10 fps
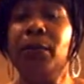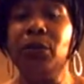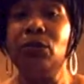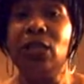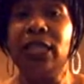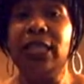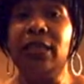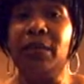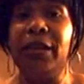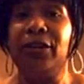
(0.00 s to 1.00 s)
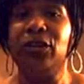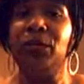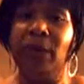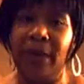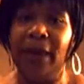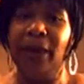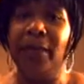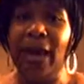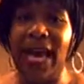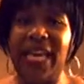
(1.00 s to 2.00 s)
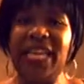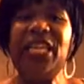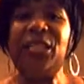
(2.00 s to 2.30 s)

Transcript: blue cheese and pears but bake a pie.